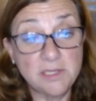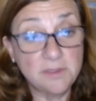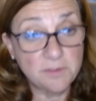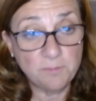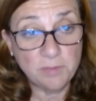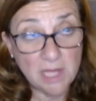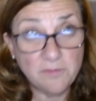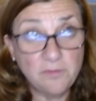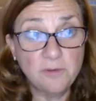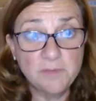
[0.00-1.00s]
The
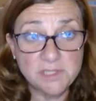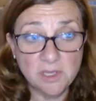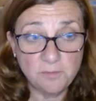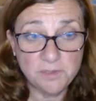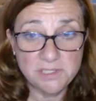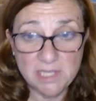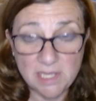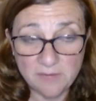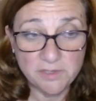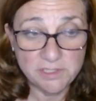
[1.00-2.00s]
platform is open to
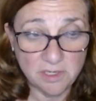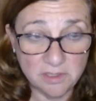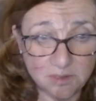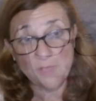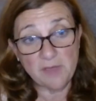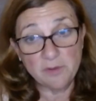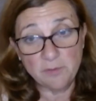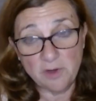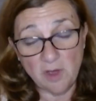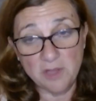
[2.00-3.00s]
every doctor.
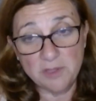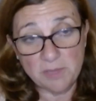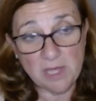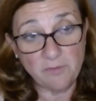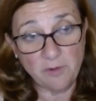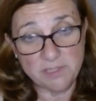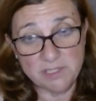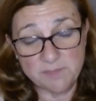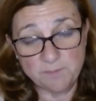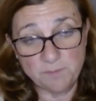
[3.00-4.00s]
Everyone on the platform
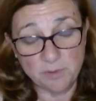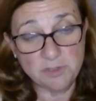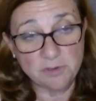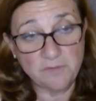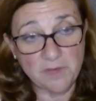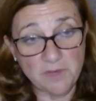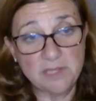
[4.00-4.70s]
is board certified in